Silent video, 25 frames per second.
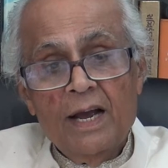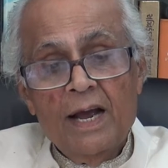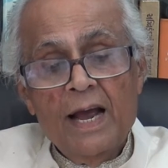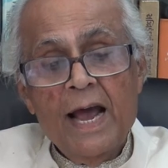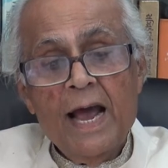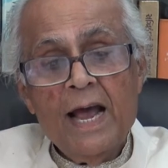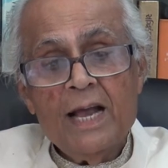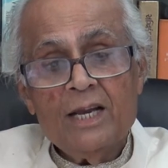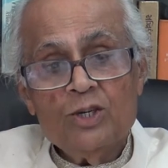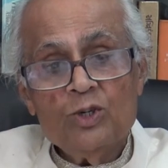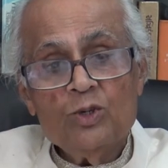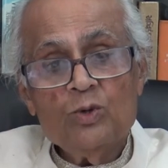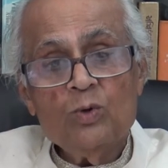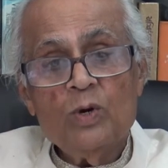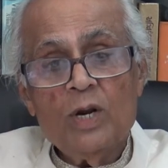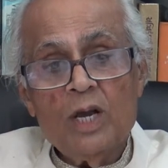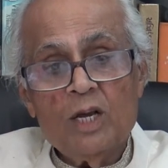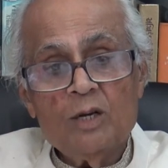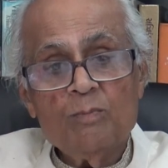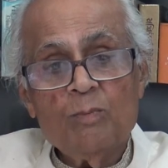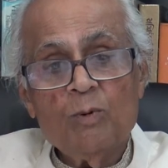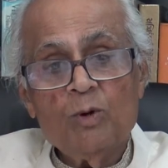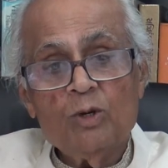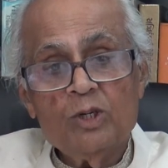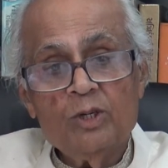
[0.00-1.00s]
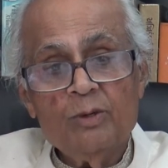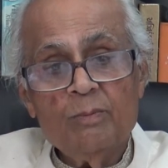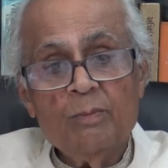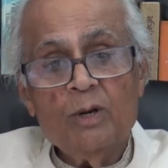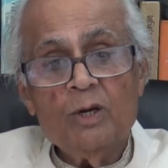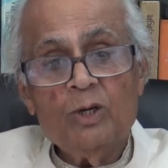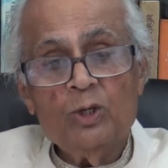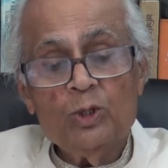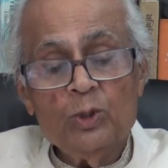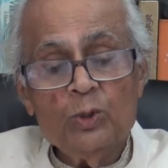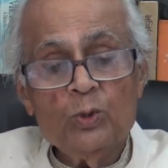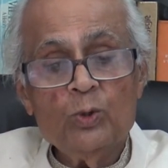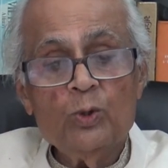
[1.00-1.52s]
as soon as
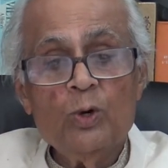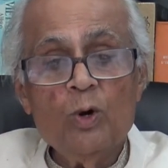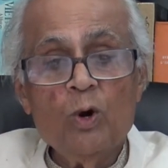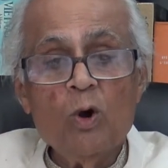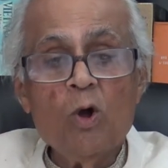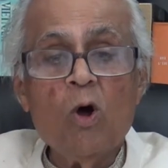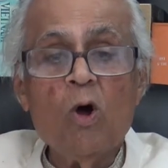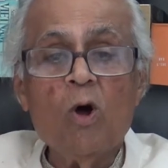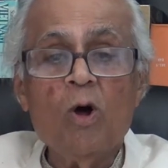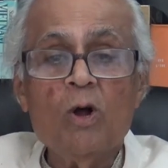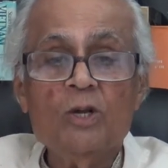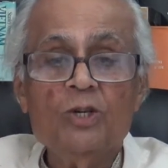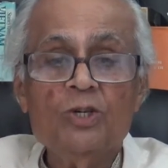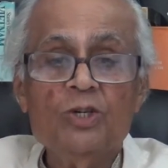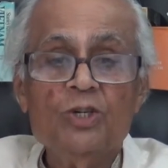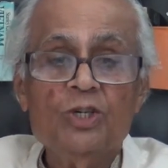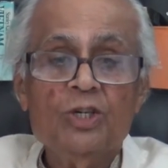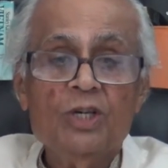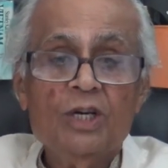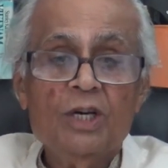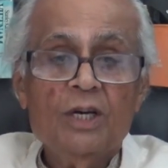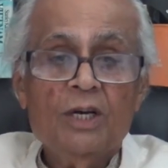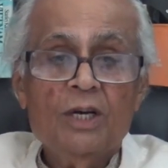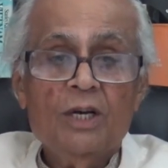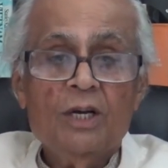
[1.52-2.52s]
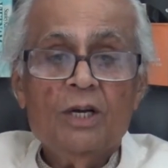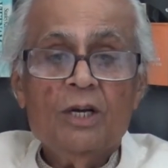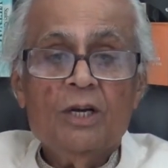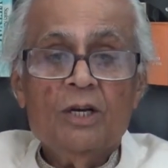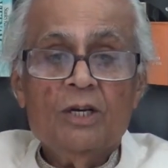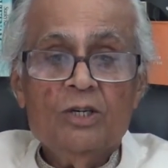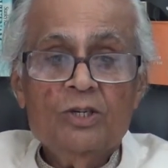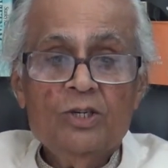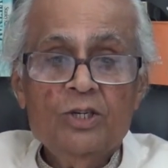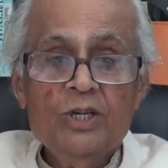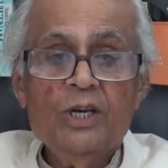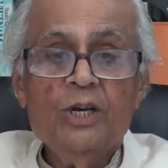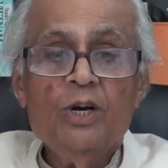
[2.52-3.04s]
possible should launch
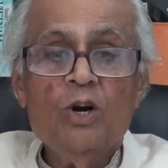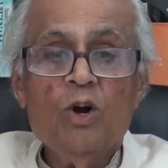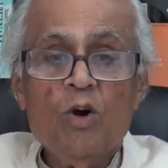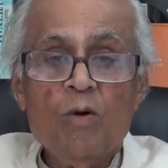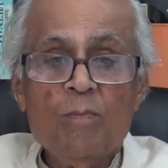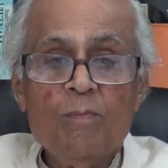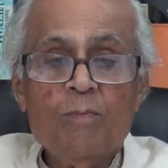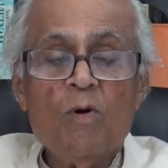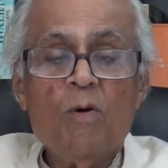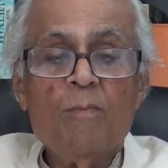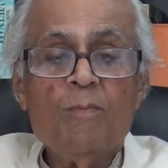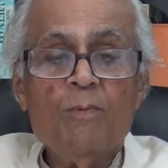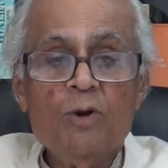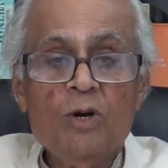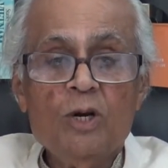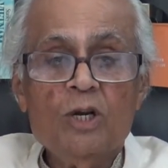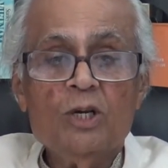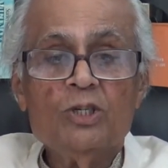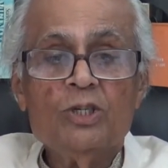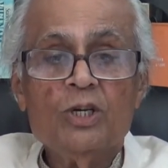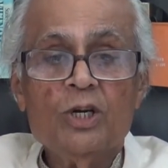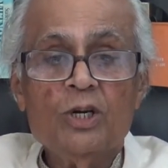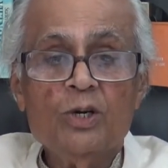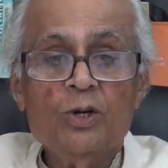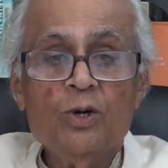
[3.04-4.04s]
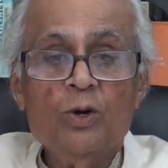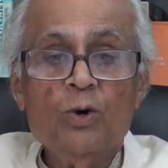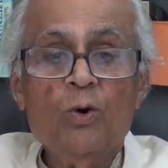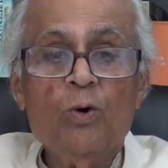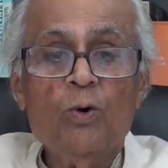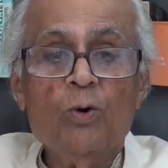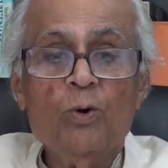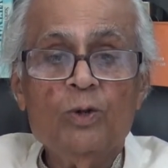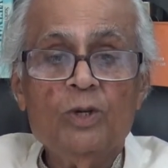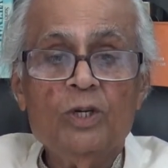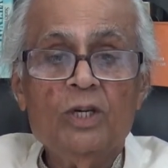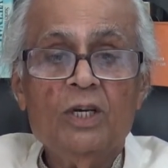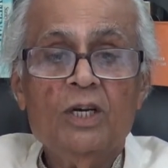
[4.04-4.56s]
zero population
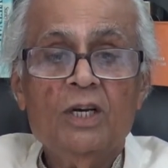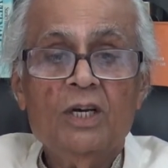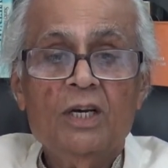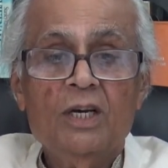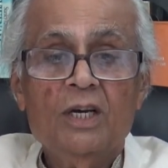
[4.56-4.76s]
growth